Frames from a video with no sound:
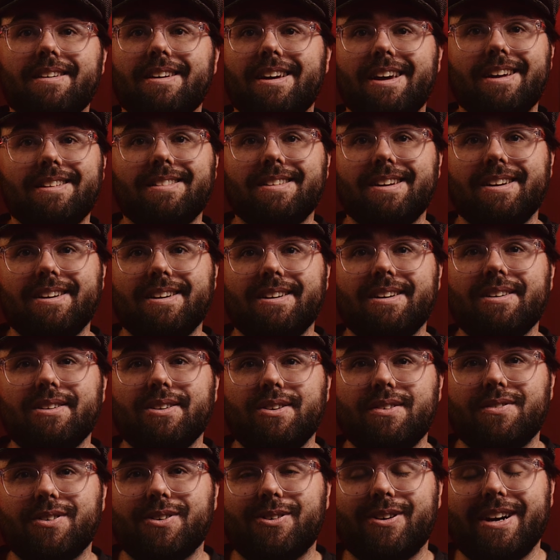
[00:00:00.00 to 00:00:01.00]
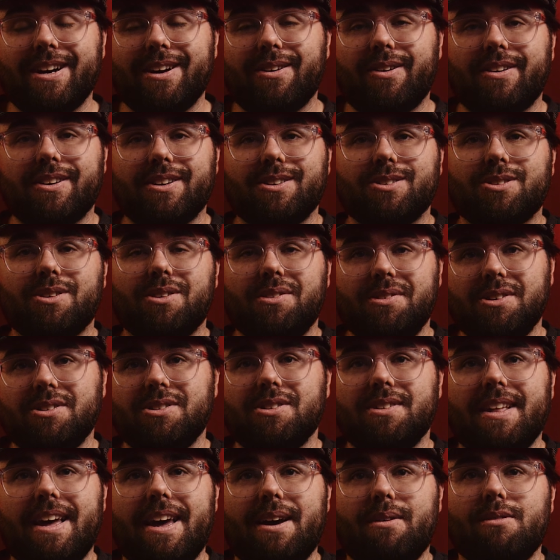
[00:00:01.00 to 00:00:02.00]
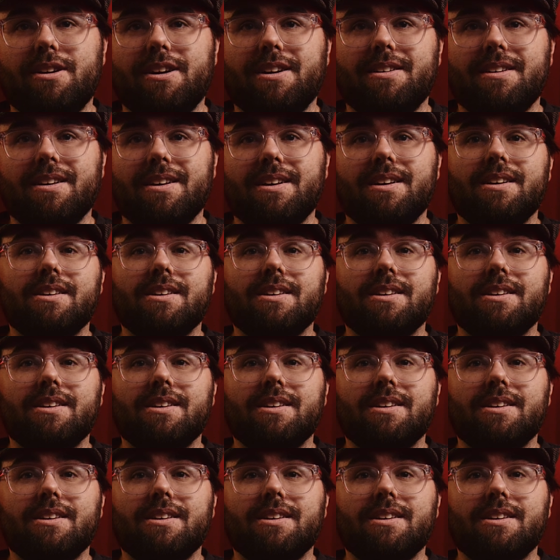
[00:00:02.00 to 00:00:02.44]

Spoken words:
and there you go. You have a great audio solution that way.